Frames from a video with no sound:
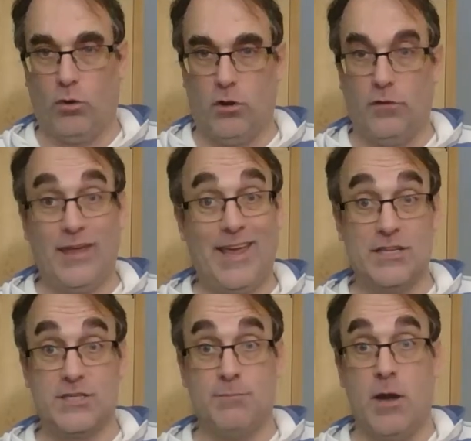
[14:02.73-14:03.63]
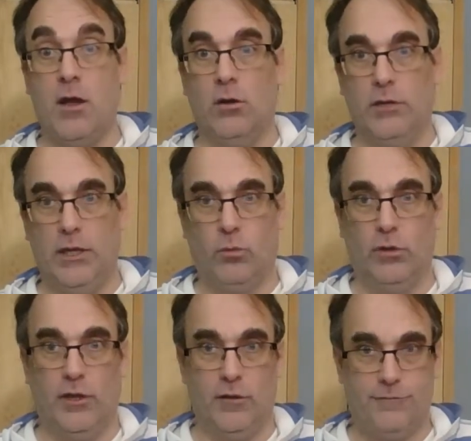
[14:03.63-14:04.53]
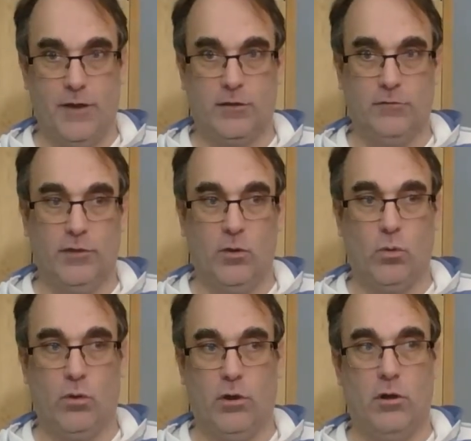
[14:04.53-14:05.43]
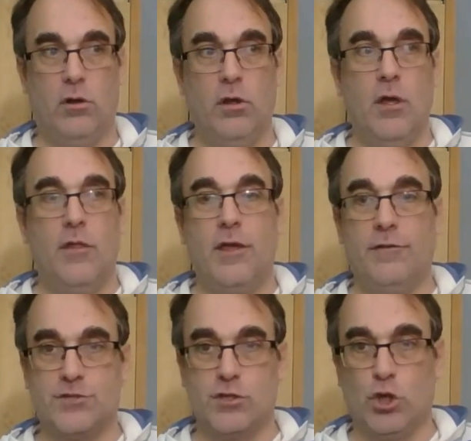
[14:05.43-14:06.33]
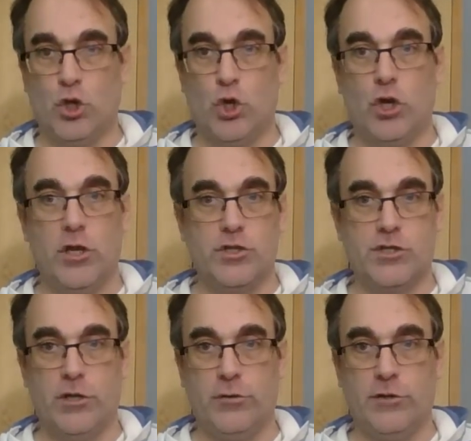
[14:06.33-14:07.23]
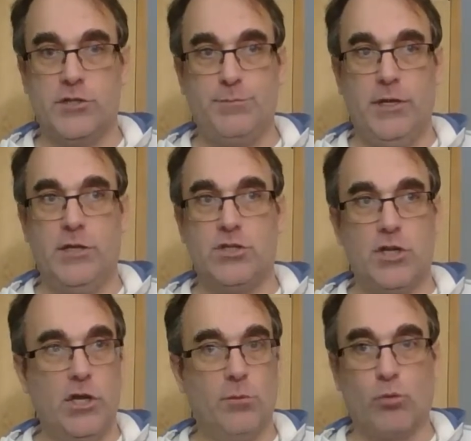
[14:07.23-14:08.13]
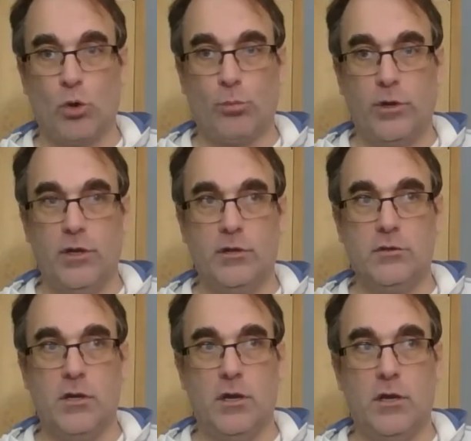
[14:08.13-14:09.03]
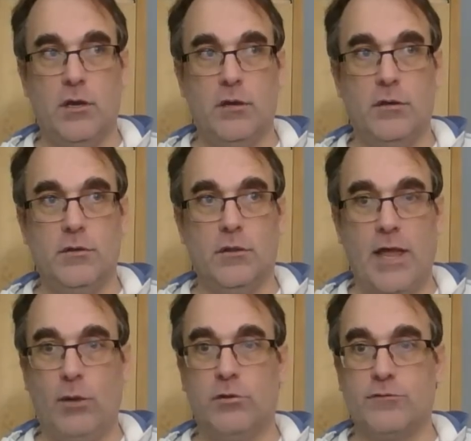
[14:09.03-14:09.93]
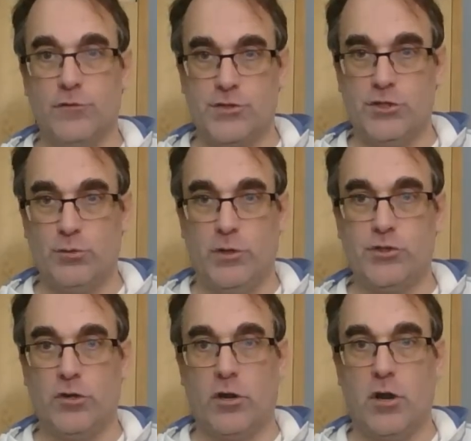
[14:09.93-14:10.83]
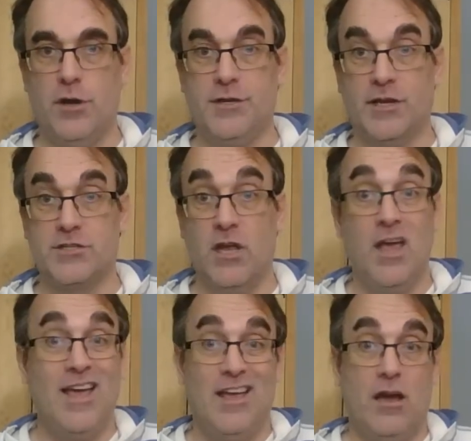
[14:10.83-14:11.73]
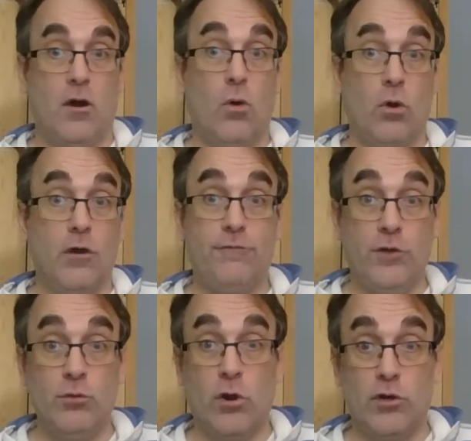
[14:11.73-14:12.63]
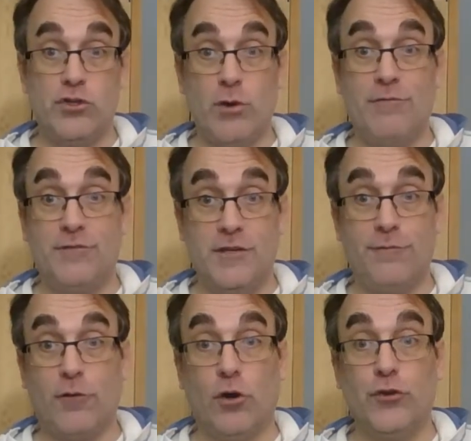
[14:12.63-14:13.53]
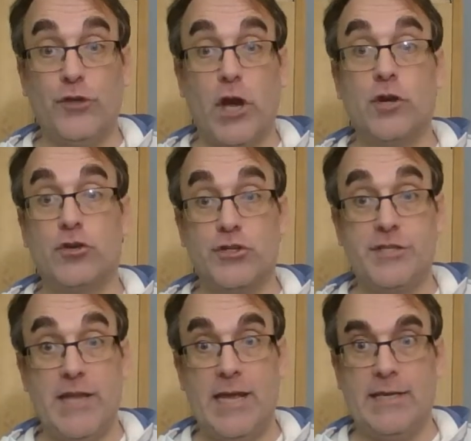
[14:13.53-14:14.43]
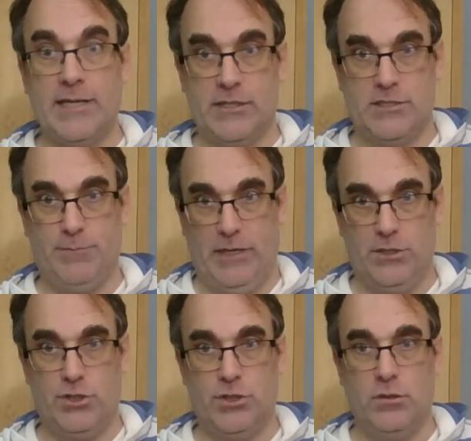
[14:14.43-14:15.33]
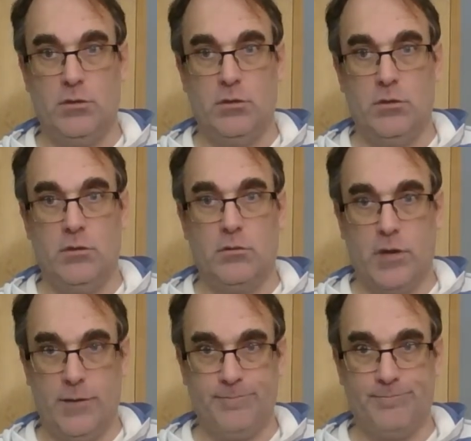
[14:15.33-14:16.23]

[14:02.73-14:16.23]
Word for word: at all. They can't smile equally effectively or at all. They have slurred, stuttering speech, inappropriate uh, language for situation or context. Or if you notice you have difficulty understanding speech, right?